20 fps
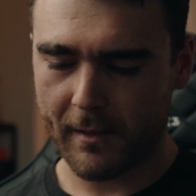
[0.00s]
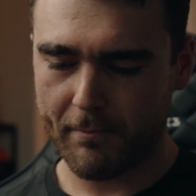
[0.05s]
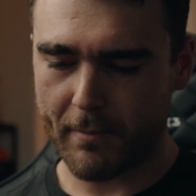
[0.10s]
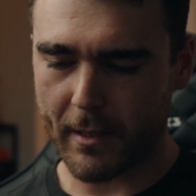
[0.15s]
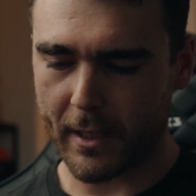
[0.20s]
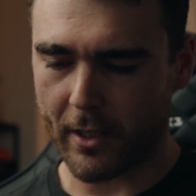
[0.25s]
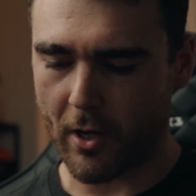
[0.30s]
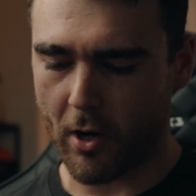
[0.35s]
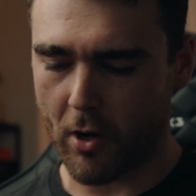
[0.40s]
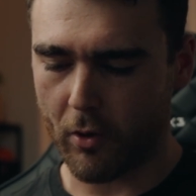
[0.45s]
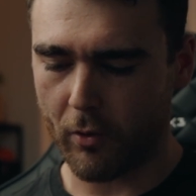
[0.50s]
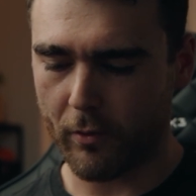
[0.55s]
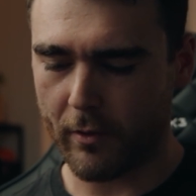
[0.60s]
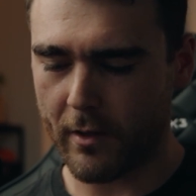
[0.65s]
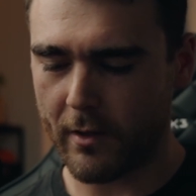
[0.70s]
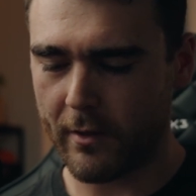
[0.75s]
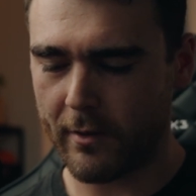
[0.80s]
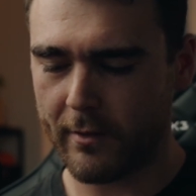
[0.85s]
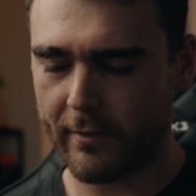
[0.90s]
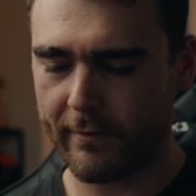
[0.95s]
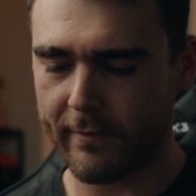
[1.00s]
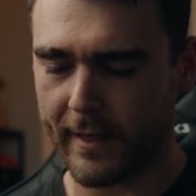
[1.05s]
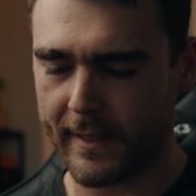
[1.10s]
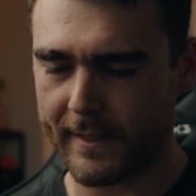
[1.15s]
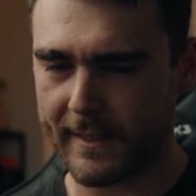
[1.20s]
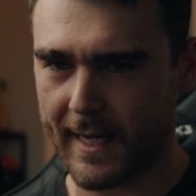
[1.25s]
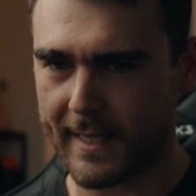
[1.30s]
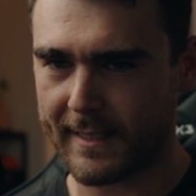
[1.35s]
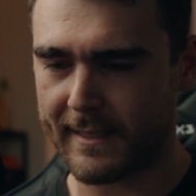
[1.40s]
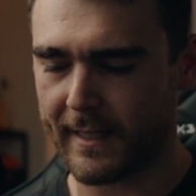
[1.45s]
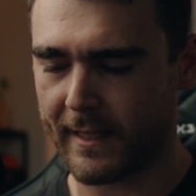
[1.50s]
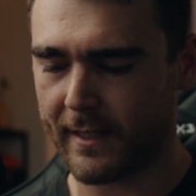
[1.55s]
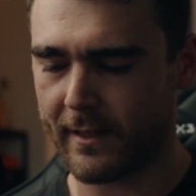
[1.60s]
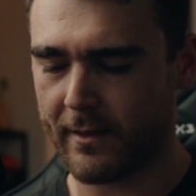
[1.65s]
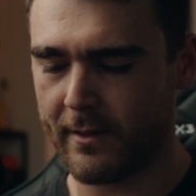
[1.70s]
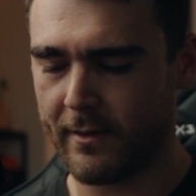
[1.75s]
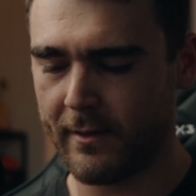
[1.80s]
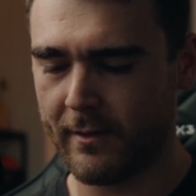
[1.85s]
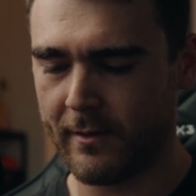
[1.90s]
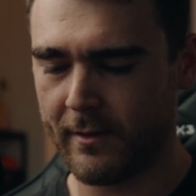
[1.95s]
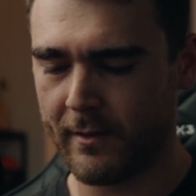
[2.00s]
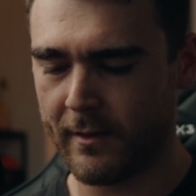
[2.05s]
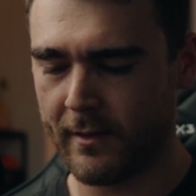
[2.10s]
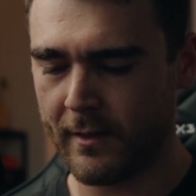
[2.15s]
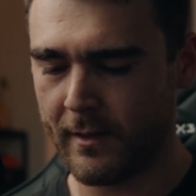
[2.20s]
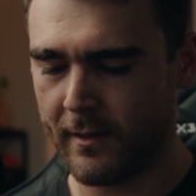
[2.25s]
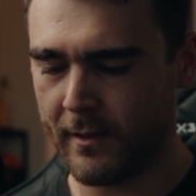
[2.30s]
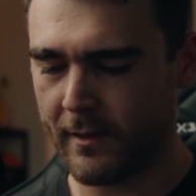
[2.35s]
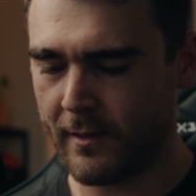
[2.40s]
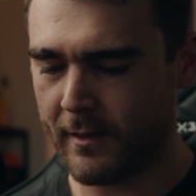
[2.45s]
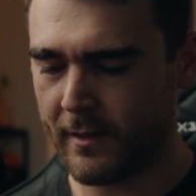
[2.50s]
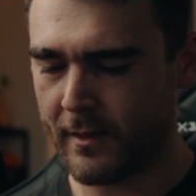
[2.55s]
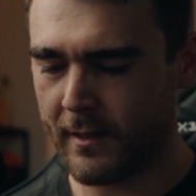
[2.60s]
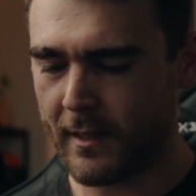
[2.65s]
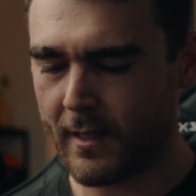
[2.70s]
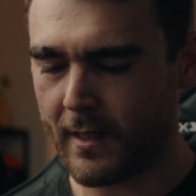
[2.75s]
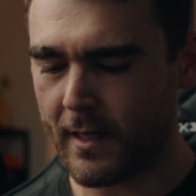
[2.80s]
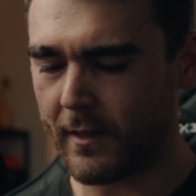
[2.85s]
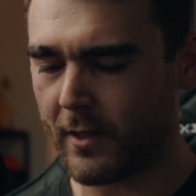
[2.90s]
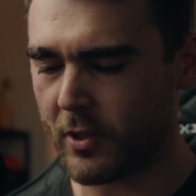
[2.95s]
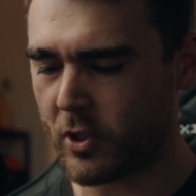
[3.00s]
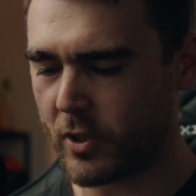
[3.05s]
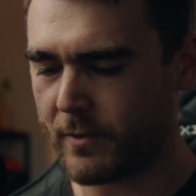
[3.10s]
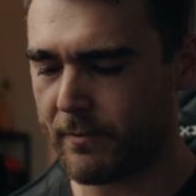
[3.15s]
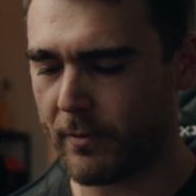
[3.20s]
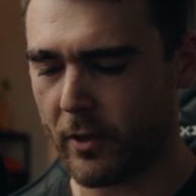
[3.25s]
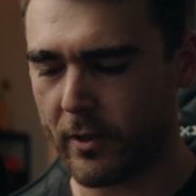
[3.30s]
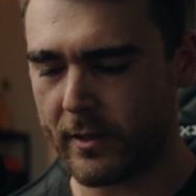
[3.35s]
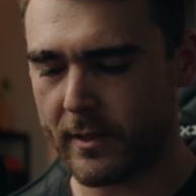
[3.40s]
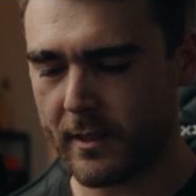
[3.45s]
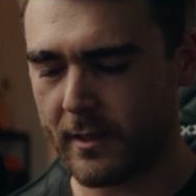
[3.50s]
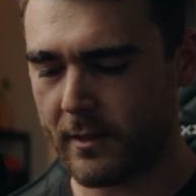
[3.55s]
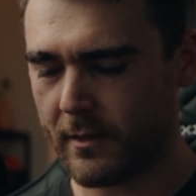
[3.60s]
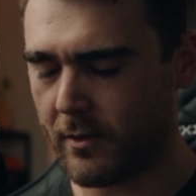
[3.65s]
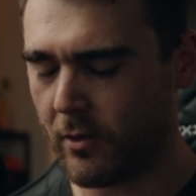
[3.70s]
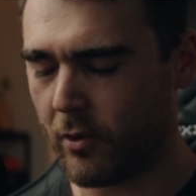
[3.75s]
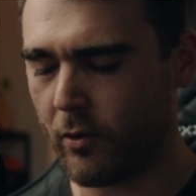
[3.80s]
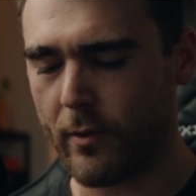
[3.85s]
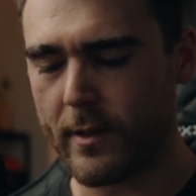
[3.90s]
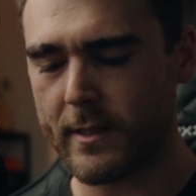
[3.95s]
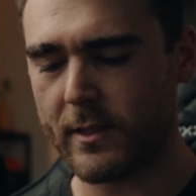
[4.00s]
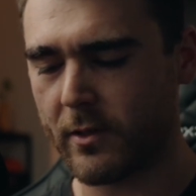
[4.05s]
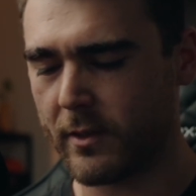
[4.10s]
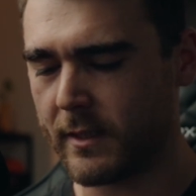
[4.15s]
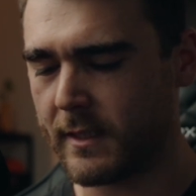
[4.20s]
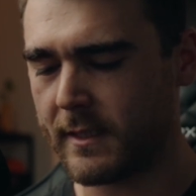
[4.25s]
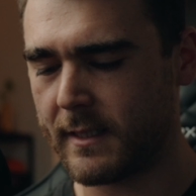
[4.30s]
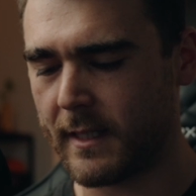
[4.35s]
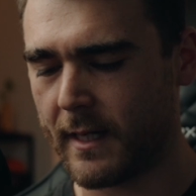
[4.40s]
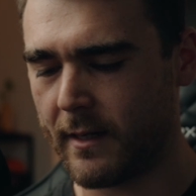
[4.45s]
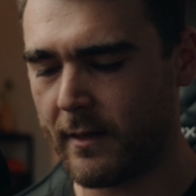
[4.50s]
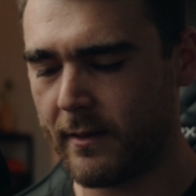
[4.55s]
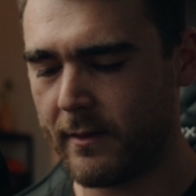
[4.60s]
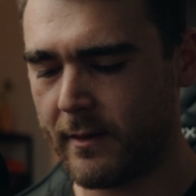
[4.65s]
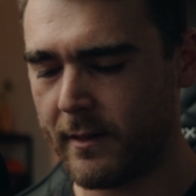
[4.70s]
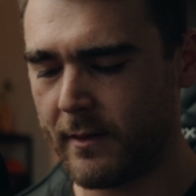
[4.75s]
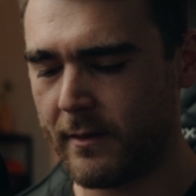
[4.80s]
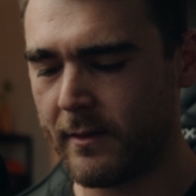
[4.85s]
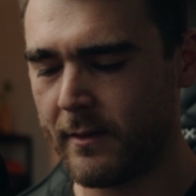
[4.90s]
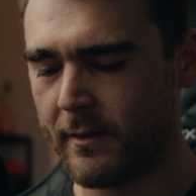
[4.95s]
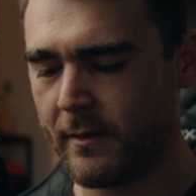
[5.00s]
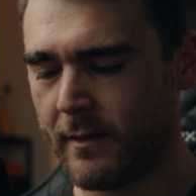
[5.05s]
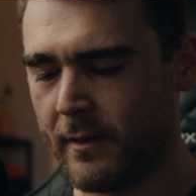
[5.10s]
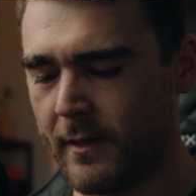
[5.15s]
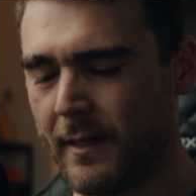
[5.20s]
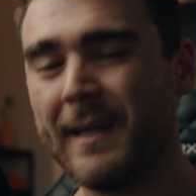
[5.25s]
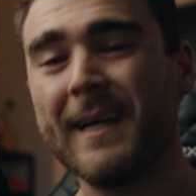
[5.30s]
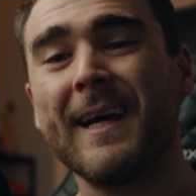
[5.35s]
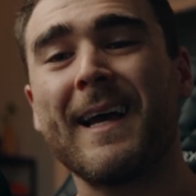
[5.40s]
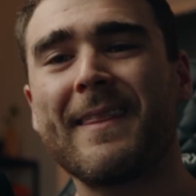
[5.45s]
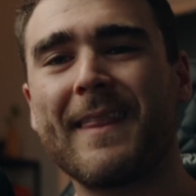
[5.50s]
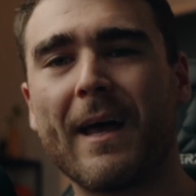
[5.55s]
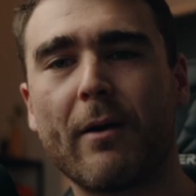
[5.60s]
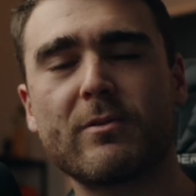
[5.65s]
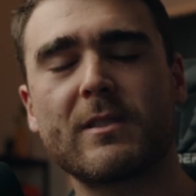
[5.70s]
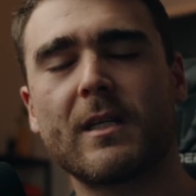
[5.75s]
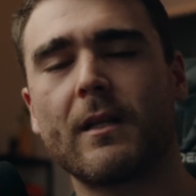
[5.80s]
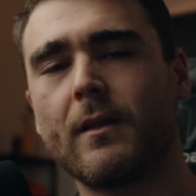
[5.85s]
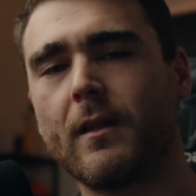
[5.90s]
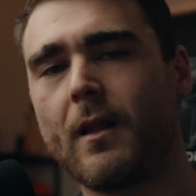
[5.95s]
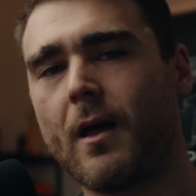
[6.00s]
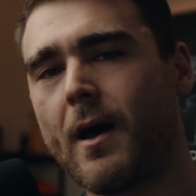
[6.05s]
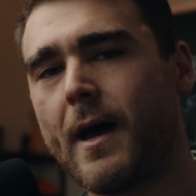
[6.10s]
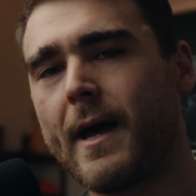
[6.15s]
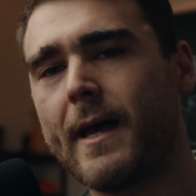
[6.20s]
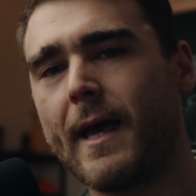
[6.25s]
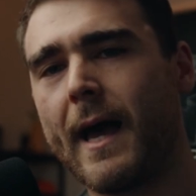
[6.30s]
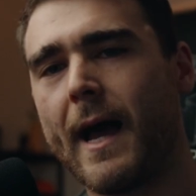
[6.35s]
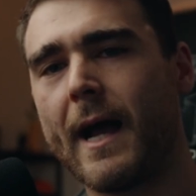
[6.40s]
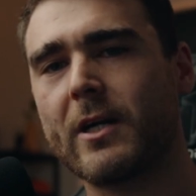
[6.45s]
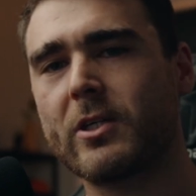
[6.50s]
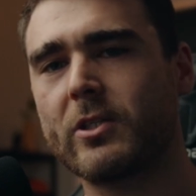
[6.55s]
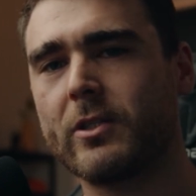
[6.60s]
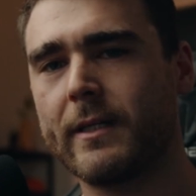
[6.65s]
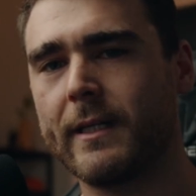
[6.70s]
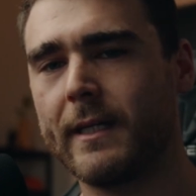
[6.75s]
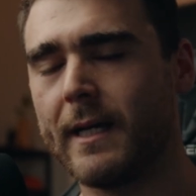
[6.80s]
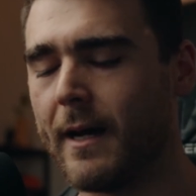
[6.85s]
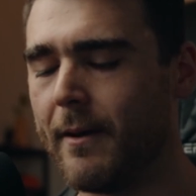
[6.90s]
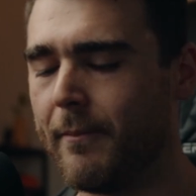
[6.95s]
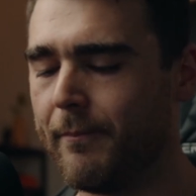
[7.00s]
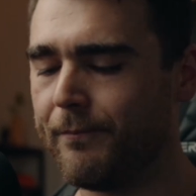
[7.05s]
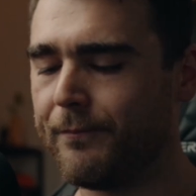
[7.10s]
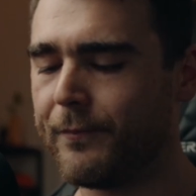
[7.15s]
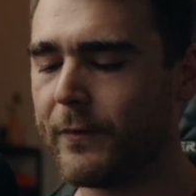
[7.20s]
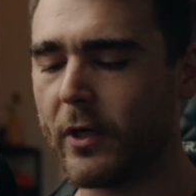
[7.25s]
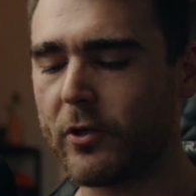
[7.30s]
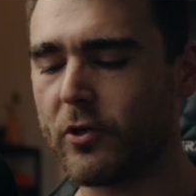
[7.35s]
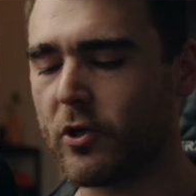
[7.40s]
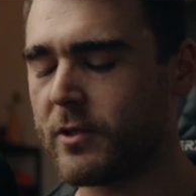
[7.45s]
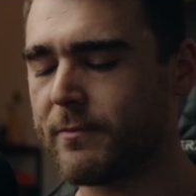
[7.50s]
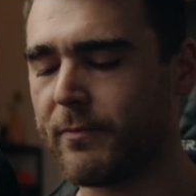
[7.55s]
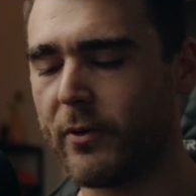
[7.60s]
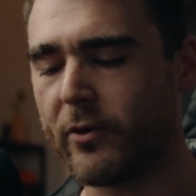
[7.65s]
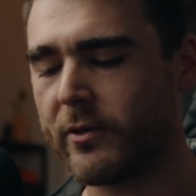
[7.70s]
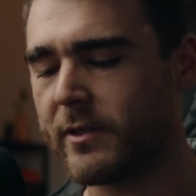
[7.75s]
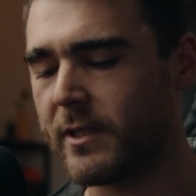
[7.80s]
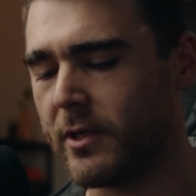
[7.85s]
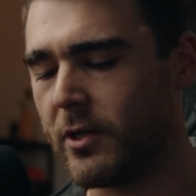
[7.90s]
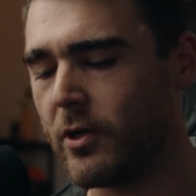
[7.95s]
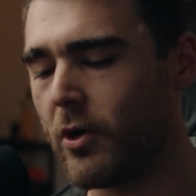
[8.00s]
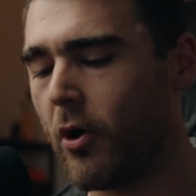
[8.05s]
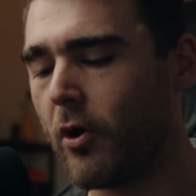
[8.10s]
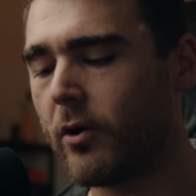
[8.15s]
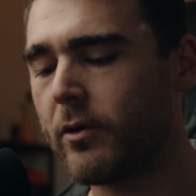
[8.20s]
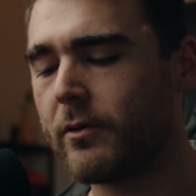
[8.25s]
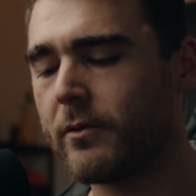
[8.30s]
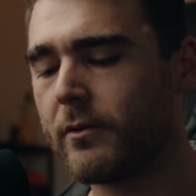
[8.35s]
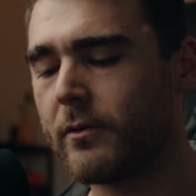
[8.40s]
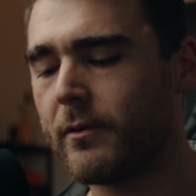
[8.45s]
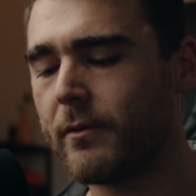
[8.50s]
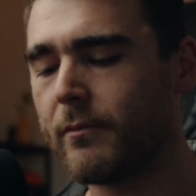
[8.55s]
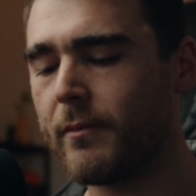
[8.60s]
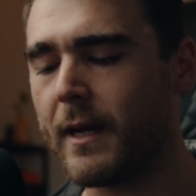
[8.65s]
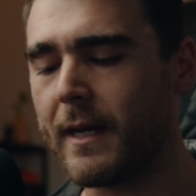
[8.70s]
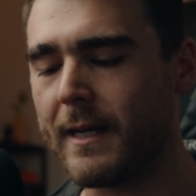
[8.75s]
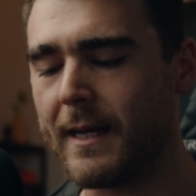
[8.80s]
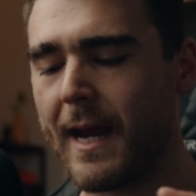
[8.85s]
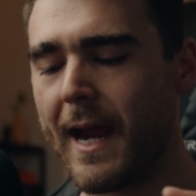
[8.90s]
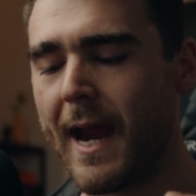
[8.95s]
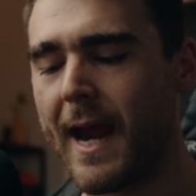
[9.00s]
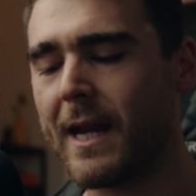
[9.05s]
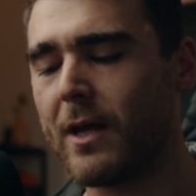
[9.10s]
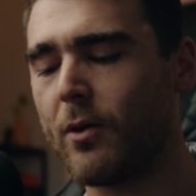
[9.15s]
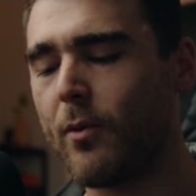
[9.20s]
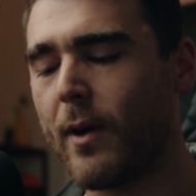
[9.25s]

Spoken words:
Bit of gold, fantastic. Electro Spirits, always good to see. That was a lie, actually. Electro Spirits are not in any